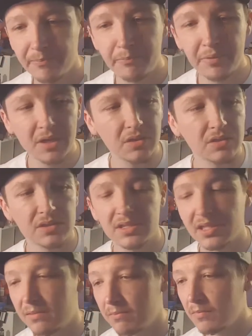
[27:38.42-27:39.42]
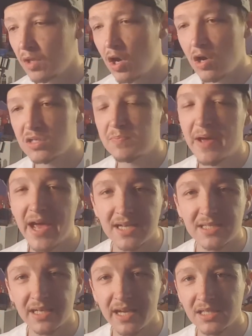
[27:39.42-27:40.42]
bills and laws
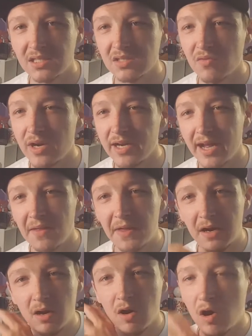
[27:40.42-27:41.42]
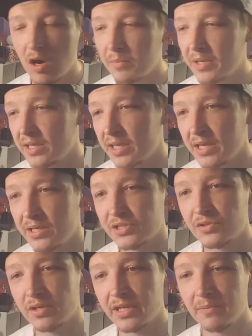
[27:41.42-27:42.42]
passed against us right now that are harming the
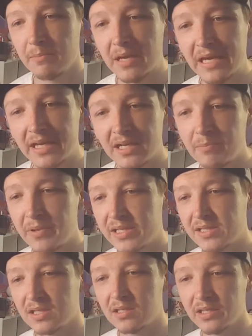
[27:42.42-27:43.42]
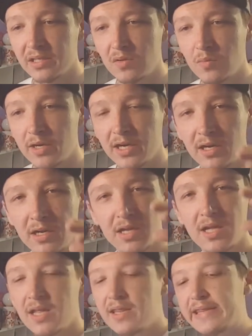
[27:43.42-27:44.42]
industry and making it basically to where
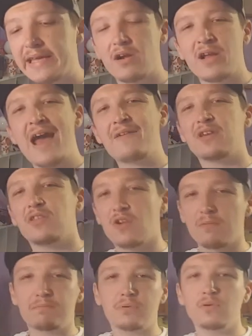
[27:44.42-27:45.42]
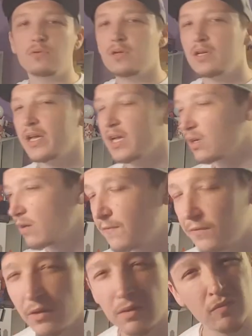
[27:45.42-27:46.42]
they are having their boot and their
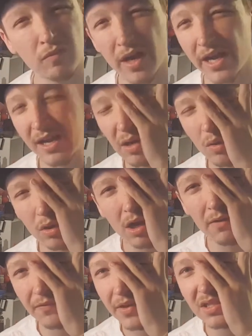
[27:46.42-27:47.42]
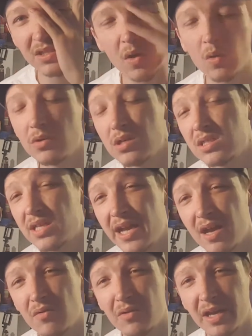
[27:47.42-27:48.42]
foot right here on our face, holding us
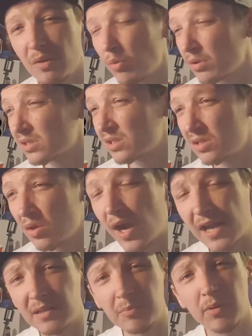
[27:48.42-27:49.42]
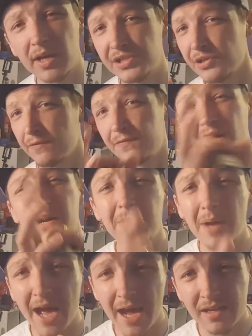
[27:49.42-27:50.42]
down, and we're still got the pressure to fight
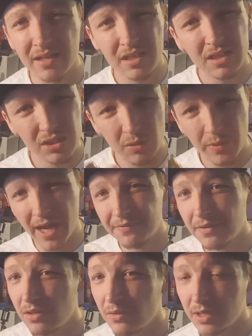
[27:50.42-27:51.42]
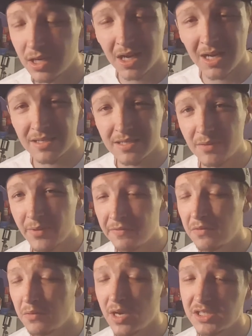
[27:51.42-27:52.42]
back. So we have to do it, guys, and we have
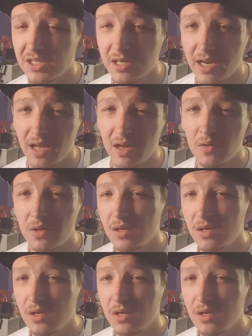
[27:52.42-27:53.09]
to do that shit now.